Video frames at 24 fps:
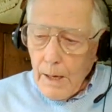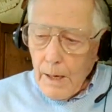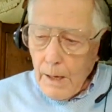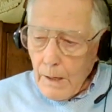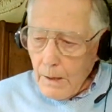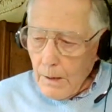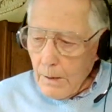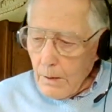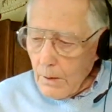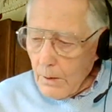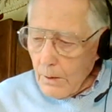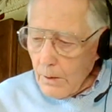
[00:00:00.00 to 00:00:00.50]

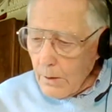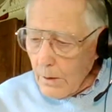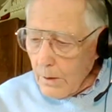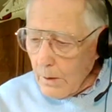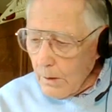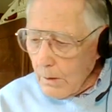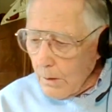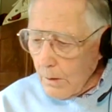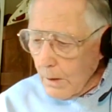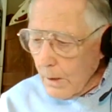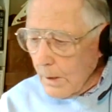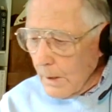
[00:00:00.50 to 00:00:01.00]
And
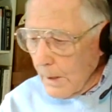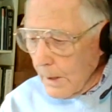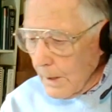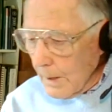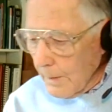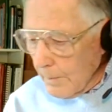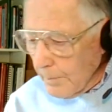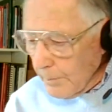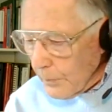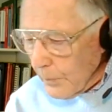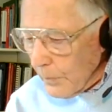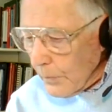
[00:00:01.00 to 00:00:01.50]

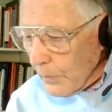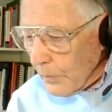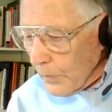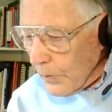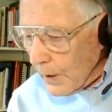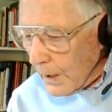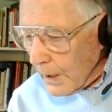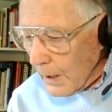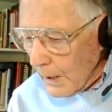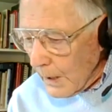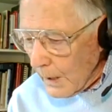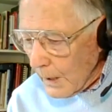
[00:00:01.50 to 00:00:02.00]

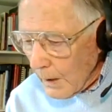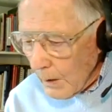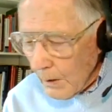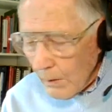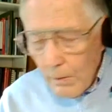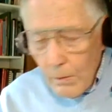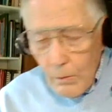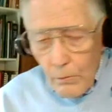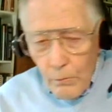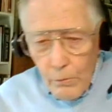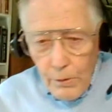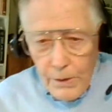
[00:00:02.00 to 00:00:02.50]
the
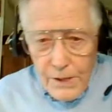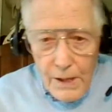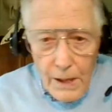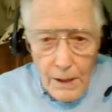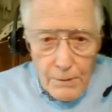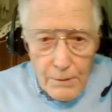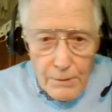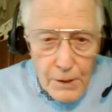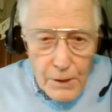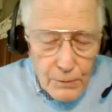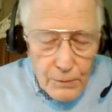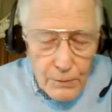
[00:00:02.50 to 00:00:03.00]

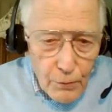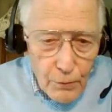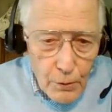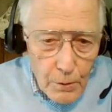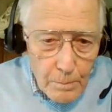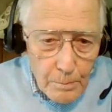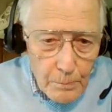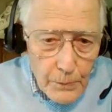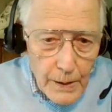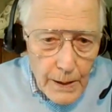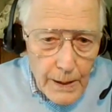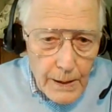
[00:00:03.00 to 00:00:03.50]
results
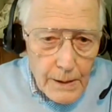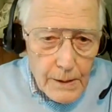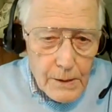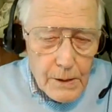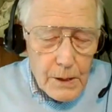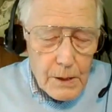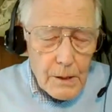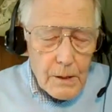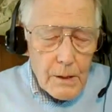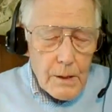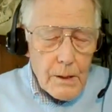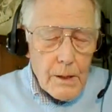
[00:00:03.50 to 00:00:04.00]
from that,